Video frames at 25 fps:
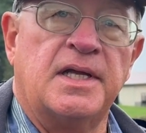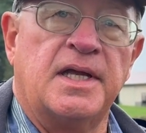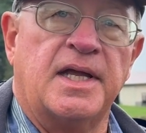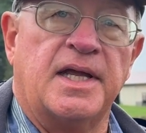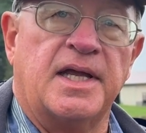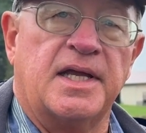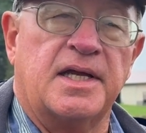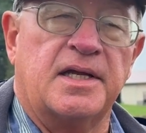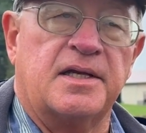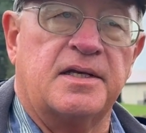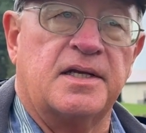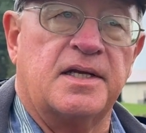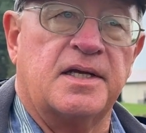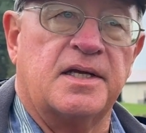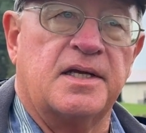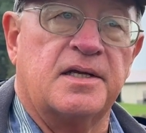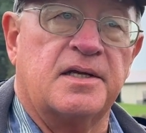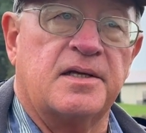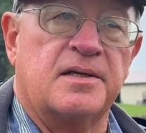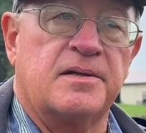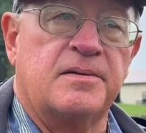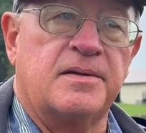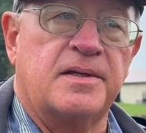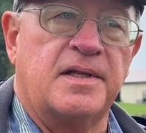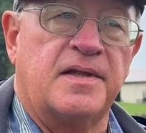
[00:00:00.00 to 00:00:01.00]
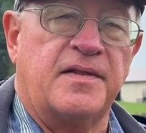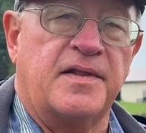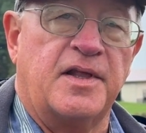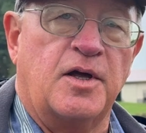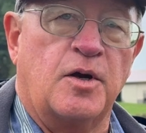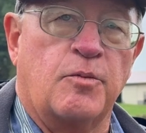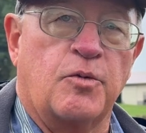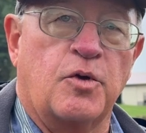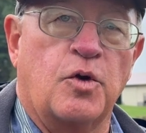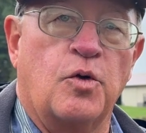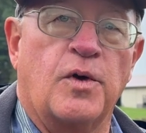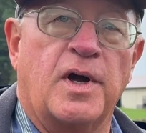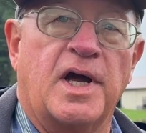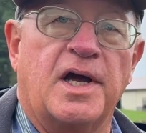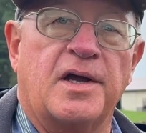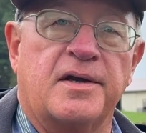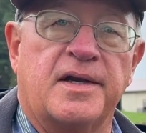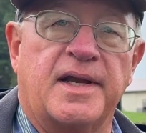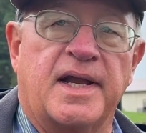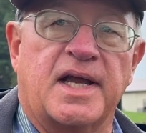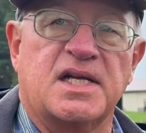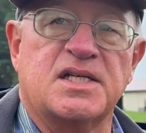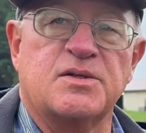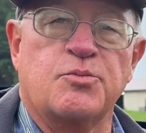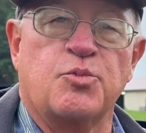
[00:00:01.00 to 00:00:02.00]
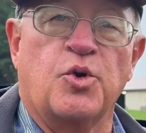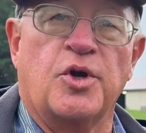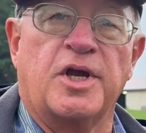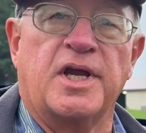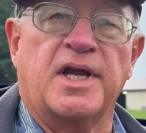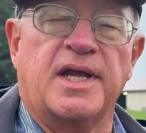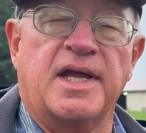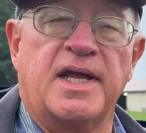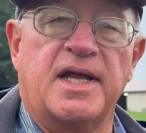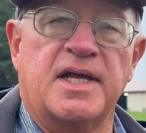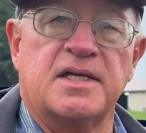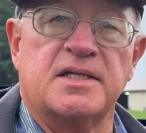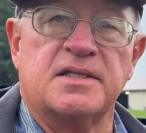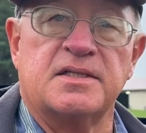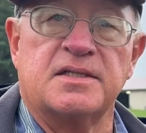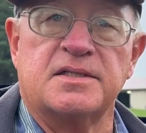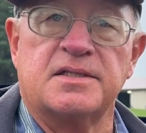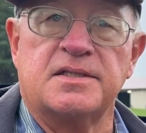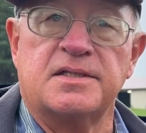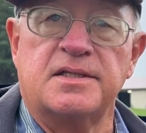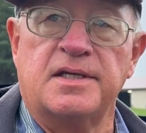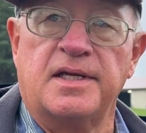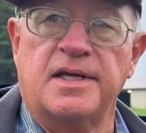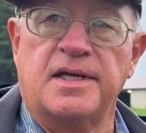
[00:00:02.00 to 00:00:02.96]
and they'll go out next spring as